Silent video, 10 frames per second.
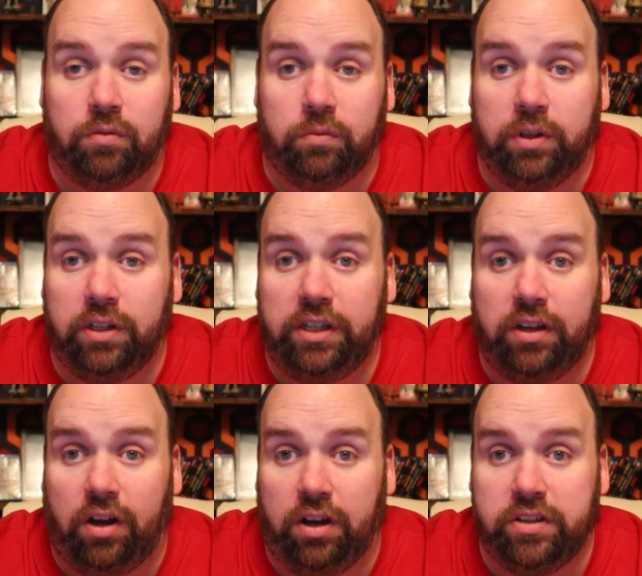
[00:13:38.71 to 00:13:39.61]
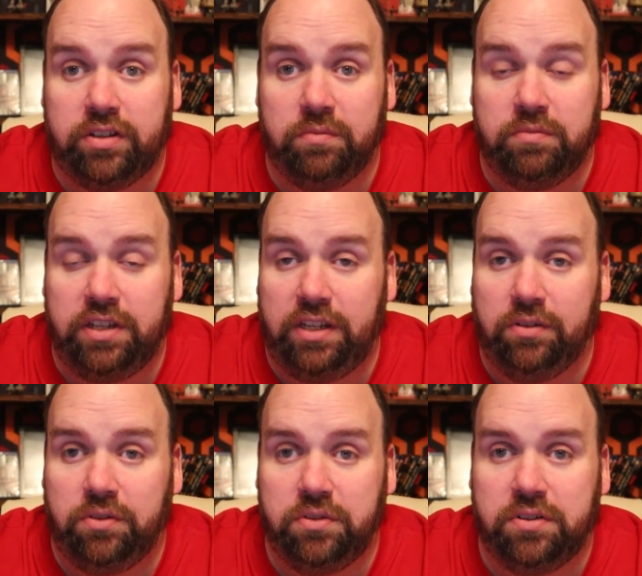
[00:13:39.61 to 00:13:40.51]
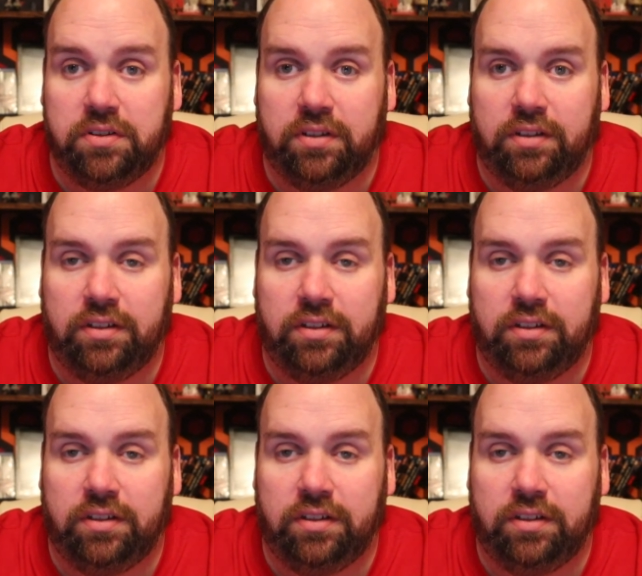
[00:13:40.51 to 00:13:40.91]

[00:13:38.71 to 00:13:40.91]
really awesome deals